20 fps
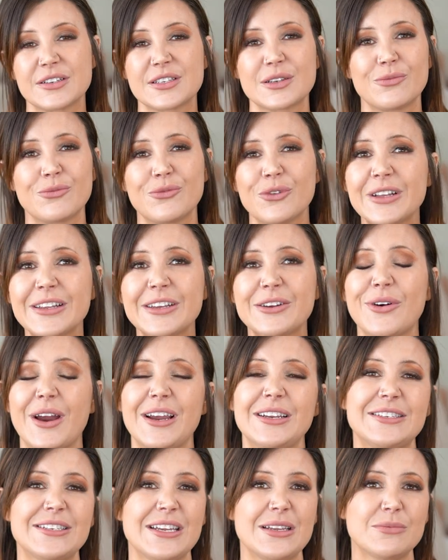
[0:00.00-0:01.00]
are some really
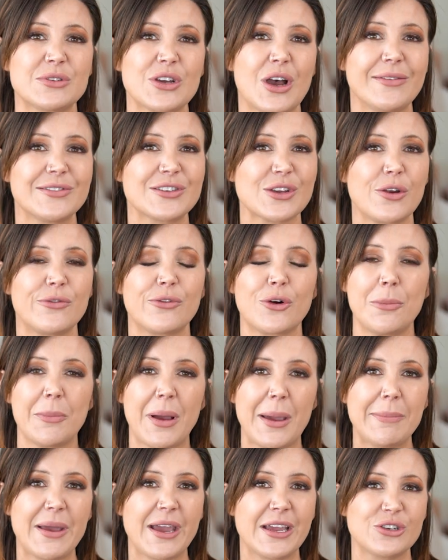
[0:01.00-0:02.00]
great deep dives over on
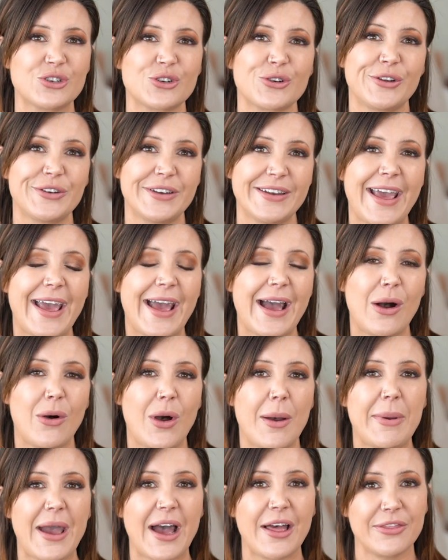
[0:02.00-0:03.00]
my Patreon now
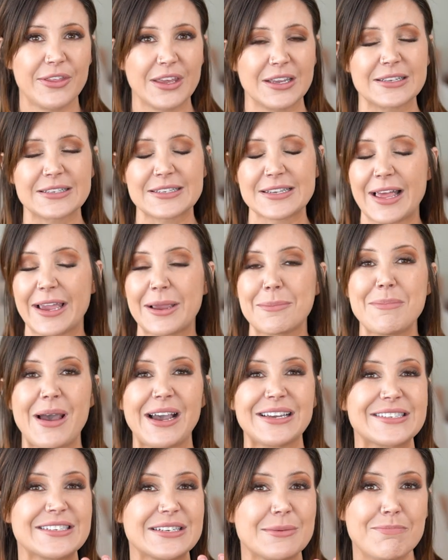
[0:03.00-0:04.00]
about things like
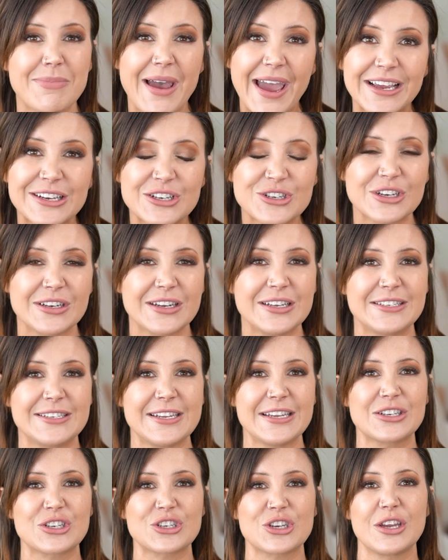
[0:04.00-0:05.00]
masturbation
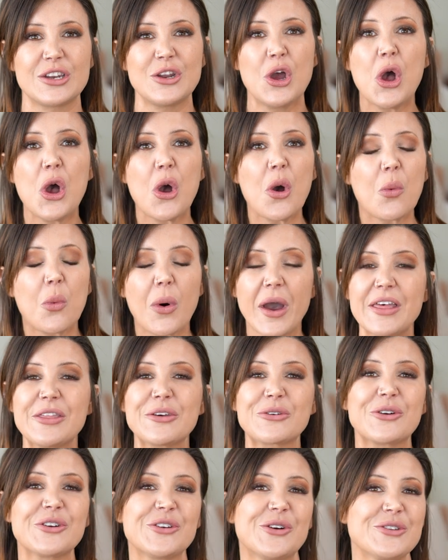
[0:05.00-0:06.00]
addiction, whether
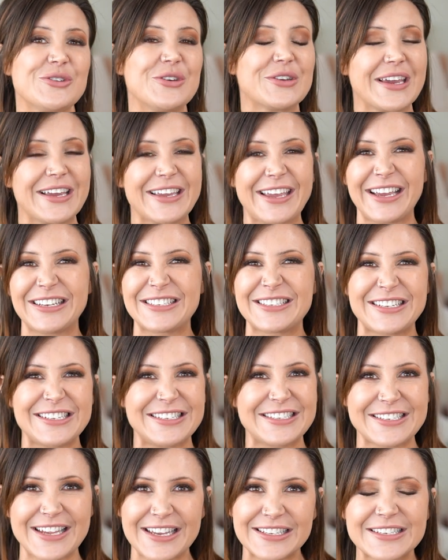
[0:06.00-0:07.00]
or not you can get
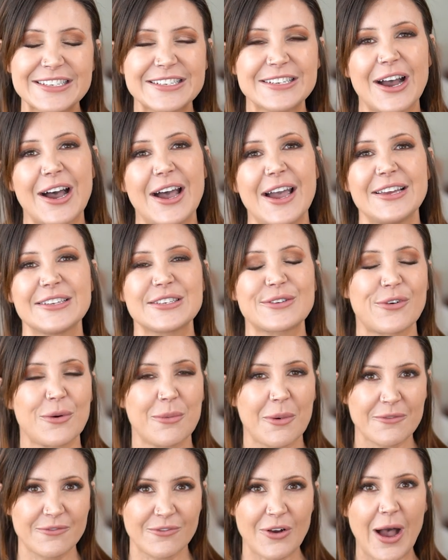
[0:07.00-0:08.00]
desensitized from
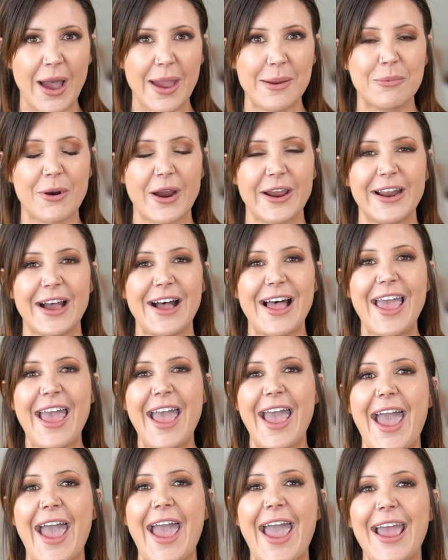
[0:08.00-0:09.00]
a vibrator,
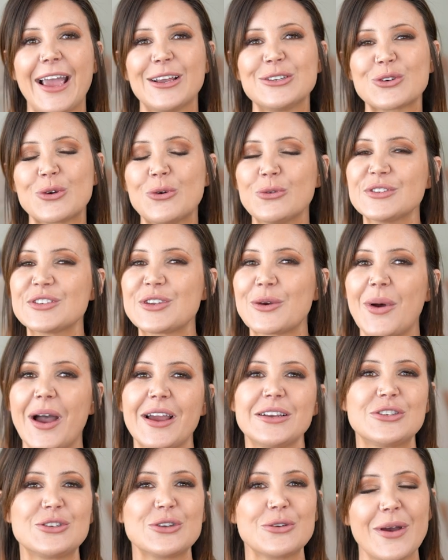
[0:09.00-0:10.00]
and also
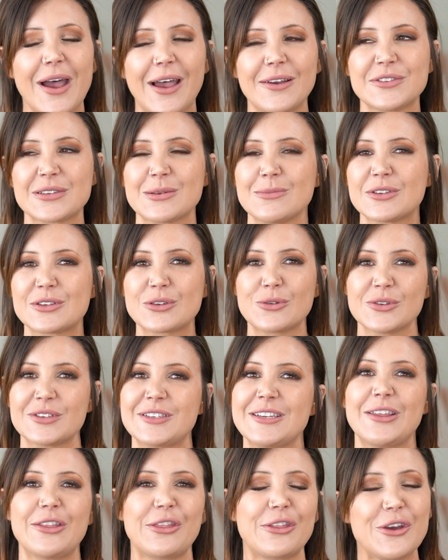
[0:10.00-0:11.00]
I do have some
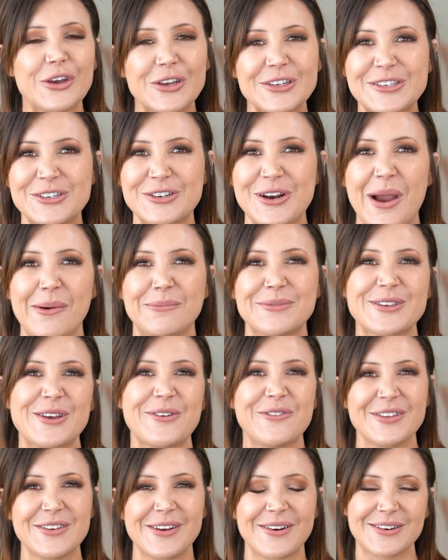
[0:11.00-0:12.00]
saucy thirst traps
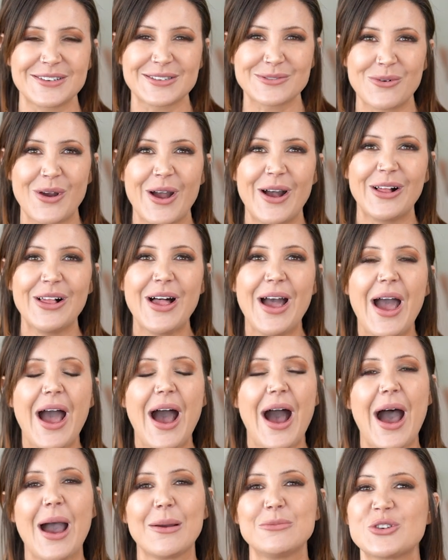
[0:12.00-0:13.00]
over there as well.
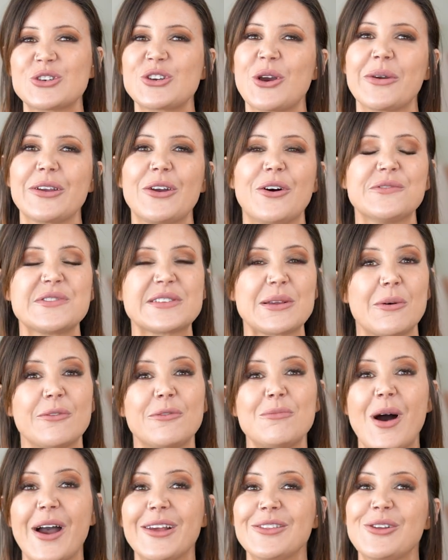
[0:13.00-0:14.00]
I'm showing off some of
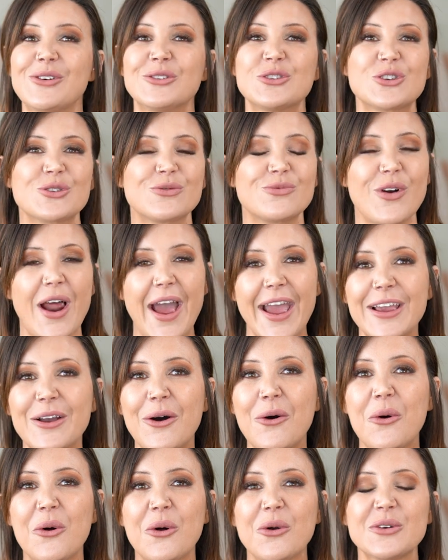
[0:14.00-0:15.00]
my lingerie
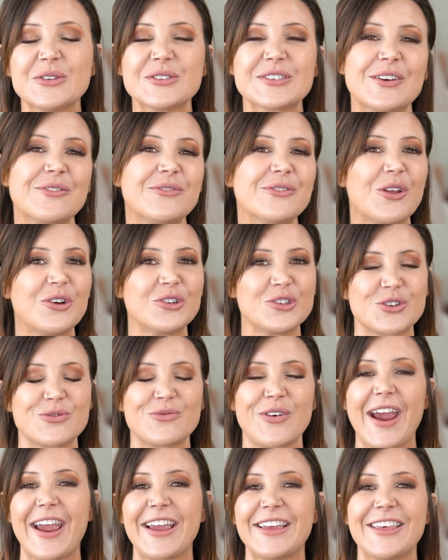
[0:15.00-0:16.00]
hauls of
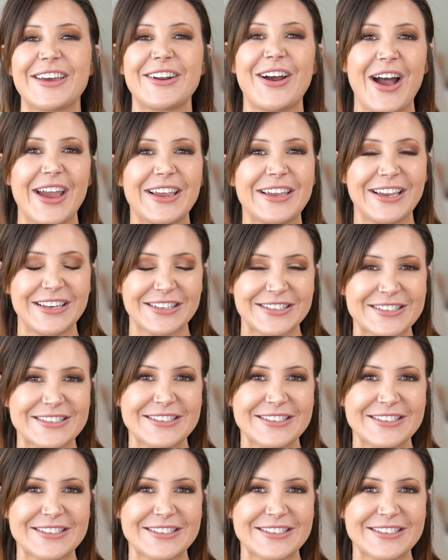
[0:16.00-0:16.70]
lingerie that I get